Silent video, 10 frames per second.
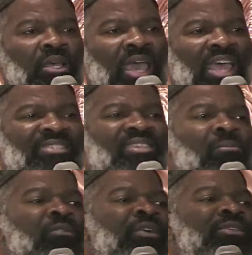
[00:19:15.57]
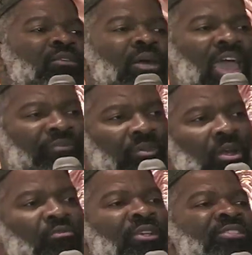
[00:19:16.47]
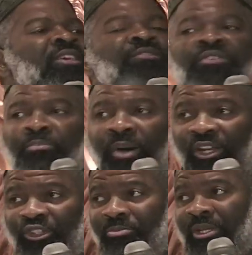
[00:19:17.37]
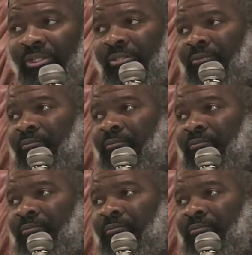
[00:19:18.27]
And some of us going to have to receive some punishment.